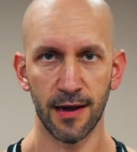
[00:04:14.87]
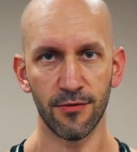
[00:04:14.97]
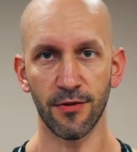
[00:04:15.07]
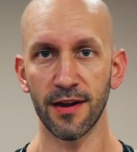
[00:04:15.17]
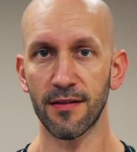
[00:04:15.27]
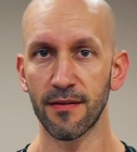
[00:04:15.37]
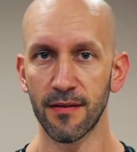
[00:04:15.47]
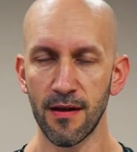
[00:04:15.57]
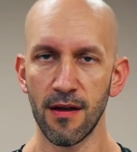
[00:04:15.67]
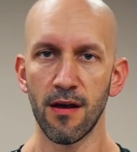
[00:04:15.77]
I don't need
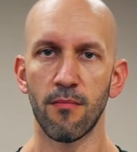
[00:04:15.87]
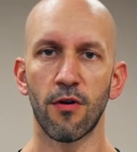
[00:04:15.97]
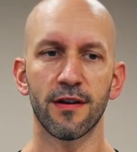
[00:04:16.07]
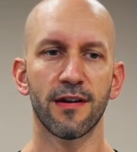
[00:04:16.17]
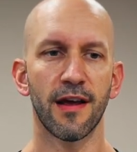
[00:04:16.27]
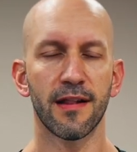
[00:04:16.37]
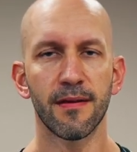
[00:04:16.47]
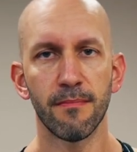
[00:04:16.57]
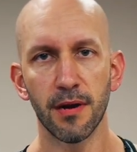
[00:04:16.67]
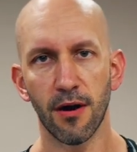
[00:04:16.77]
more than
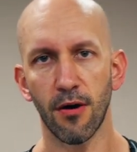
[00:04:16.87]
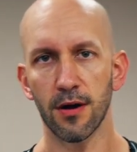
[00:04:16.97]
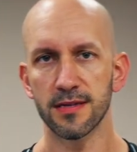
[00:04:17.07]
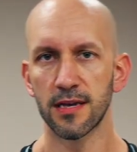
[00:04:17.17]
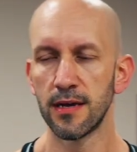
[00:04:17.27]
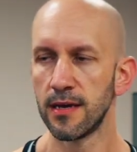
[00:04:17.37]
that, because